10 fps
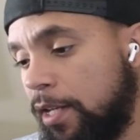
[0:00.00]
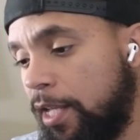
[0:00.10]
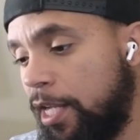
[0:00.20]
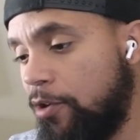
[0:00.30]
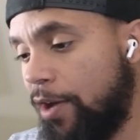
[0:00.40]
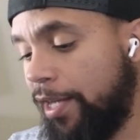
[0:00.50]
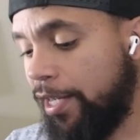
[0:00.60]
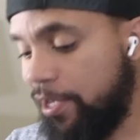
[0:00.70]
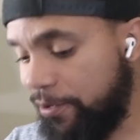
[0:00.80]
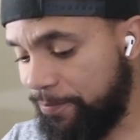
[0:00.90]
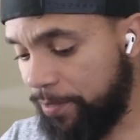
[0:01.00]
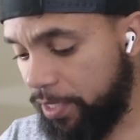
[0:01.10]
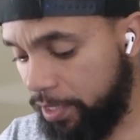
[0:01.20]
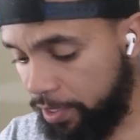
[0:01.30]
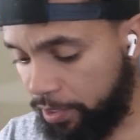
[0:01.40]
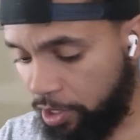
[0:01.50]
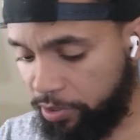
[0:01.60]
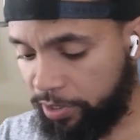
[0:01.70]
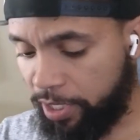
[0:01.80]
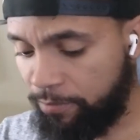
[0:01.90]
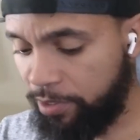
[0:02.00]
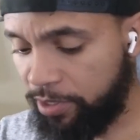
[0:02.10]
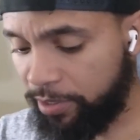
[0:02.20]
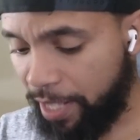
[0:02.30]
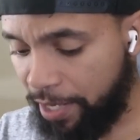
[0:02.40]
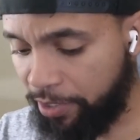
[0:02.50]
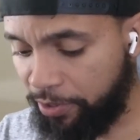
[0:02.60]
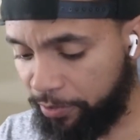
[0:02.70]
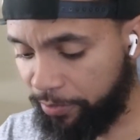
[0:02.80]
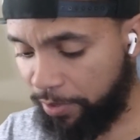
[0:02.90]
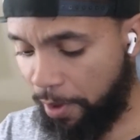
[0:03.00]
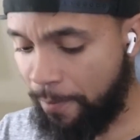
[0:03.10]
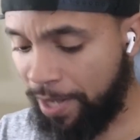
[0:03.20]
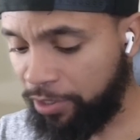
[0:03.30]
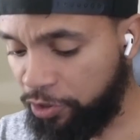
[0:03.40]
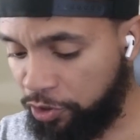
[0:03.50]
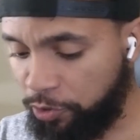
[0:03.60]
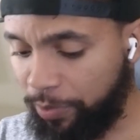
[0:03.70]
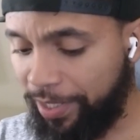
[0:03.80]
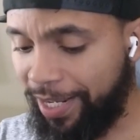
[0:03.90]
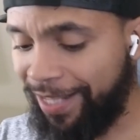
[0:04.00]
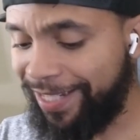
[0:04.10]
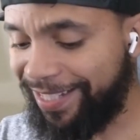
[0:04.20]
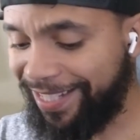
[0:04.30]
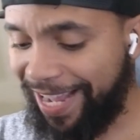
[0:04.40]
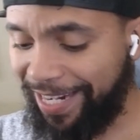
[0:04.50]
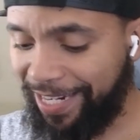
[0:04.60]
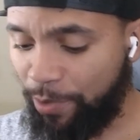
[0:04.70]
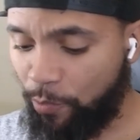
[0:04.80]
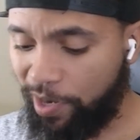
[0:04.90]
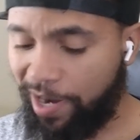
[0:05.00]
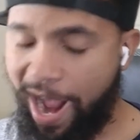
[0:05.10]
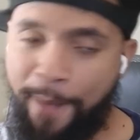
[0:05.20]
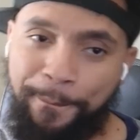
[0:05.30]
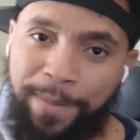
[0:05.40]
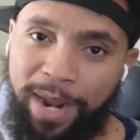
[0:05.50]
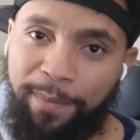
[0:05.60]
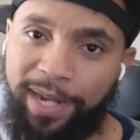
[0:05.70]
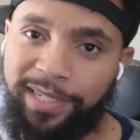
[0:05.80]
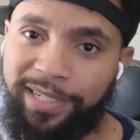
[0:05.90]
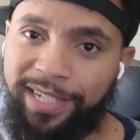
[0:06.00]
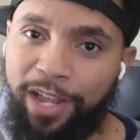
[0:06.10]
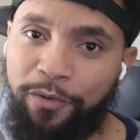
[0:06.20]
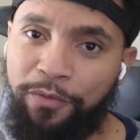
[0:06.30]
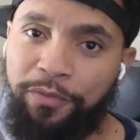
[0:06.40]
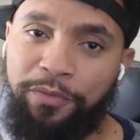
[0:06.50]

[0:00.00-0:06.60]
Here I am, 30-some years later, about to do it in a setting where I'm by myself.